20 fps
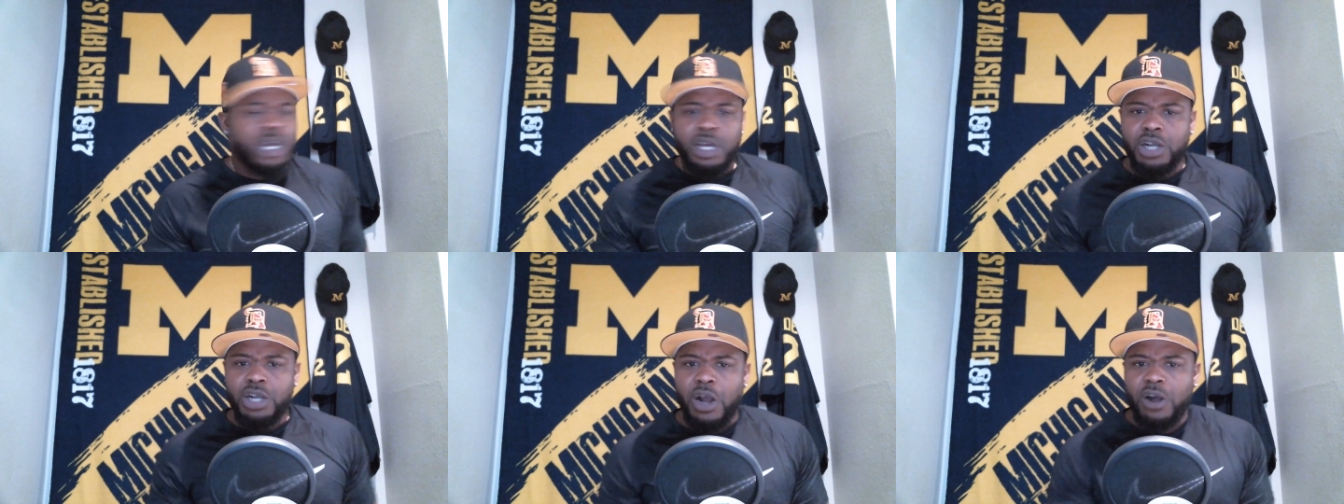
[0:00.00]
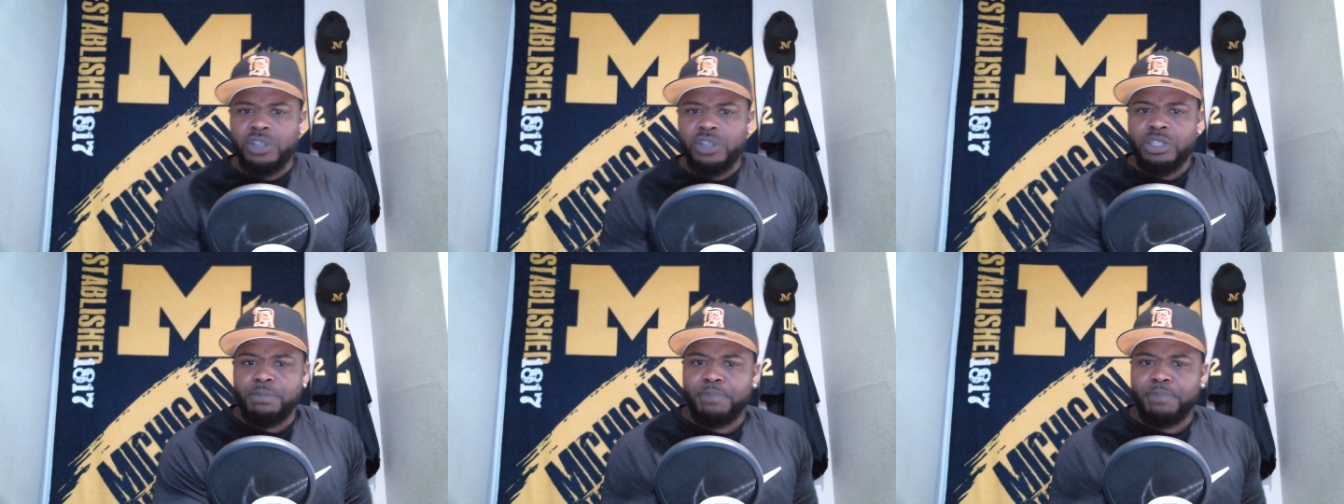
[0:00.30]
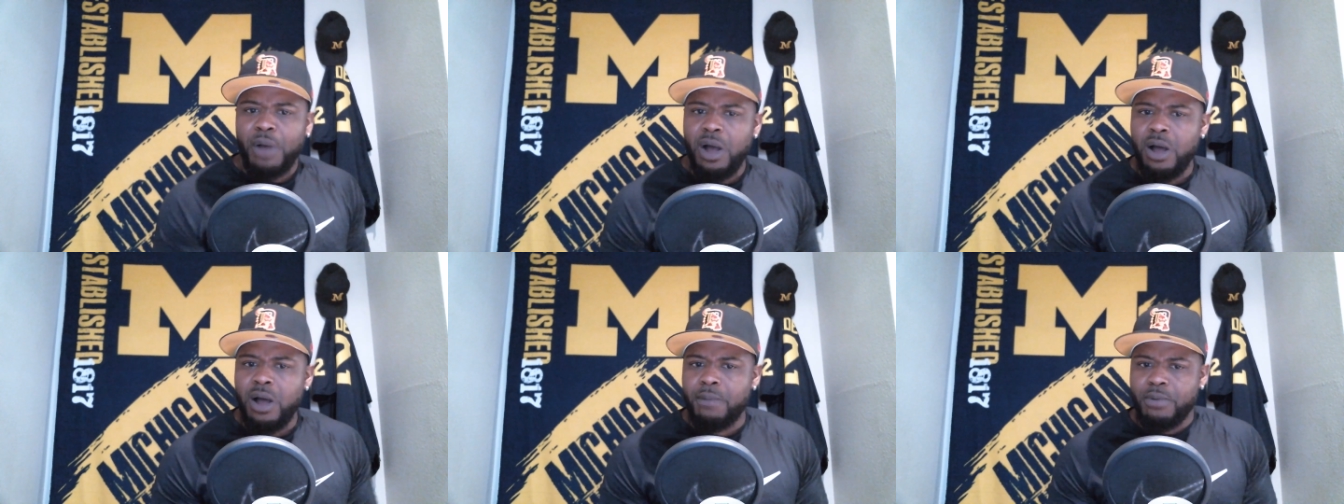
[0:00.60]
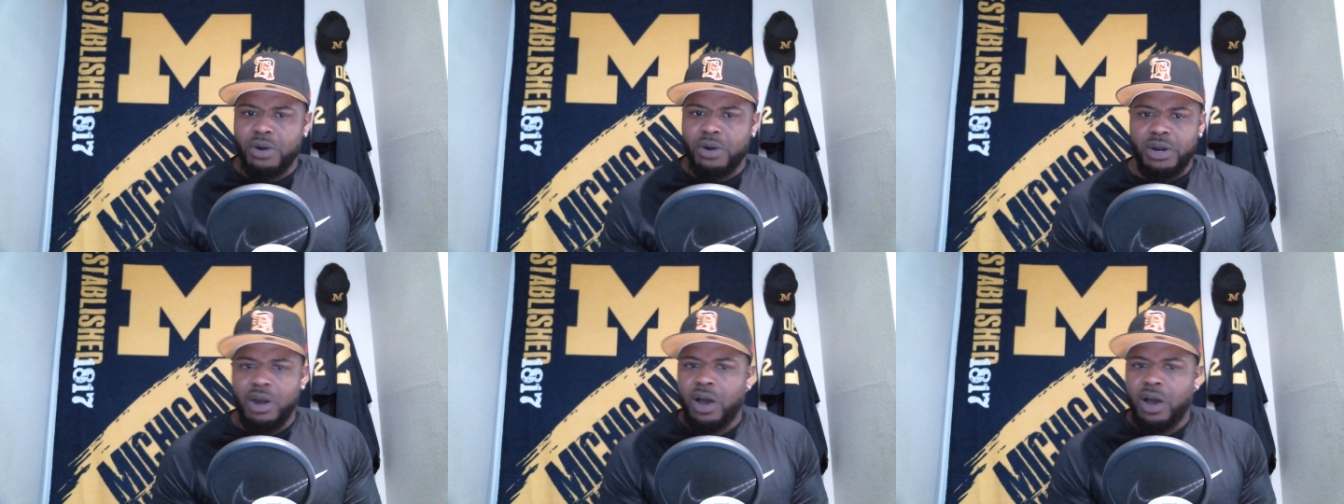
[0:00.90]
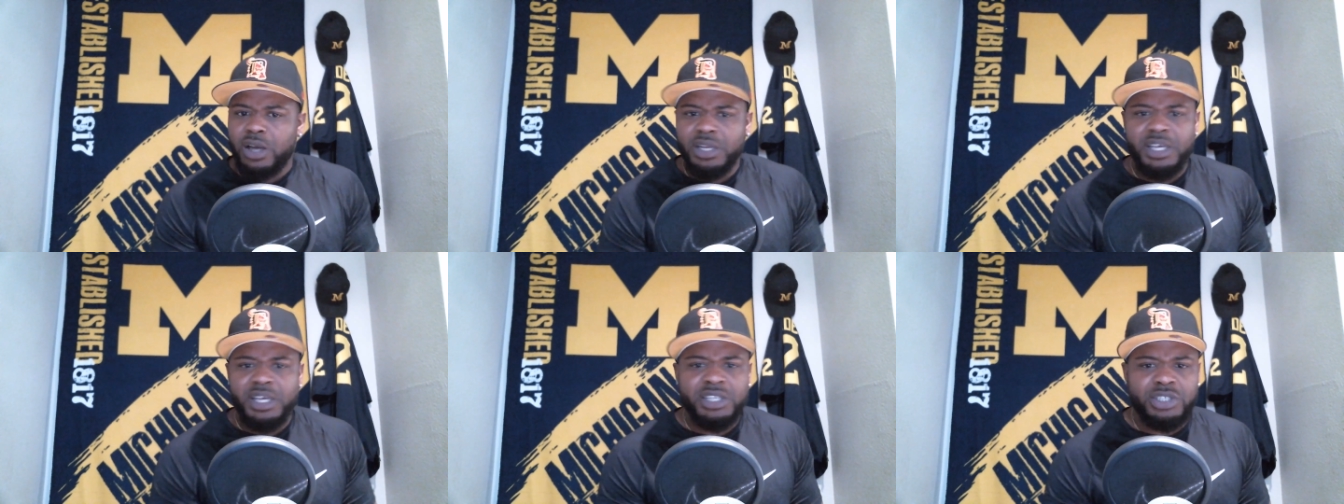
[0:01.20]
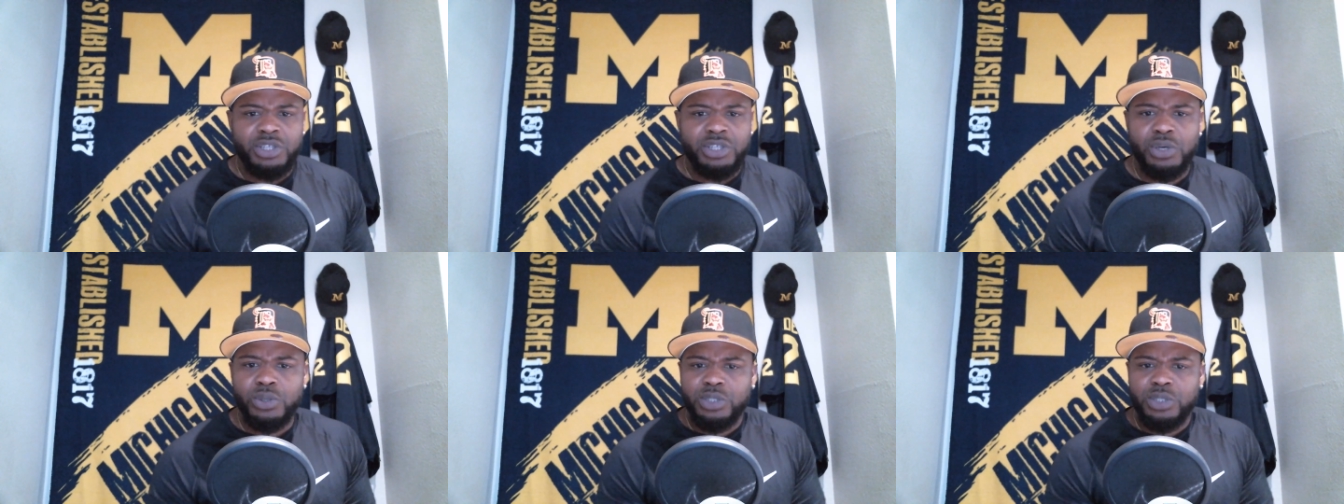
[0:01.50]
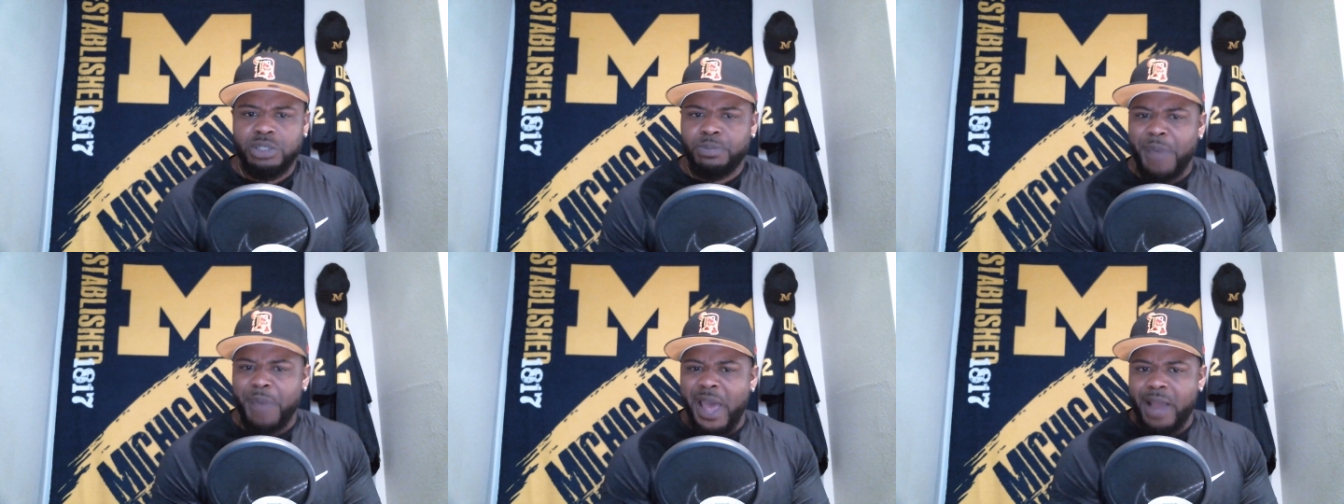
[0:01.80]
Carson Palmer and all these dudes
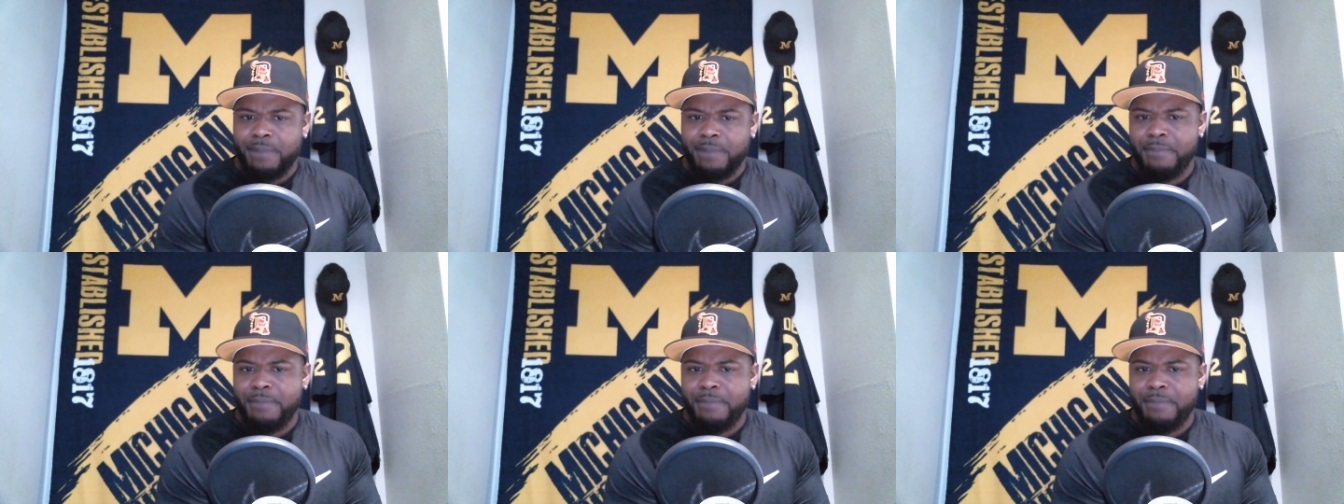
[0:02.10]
is back.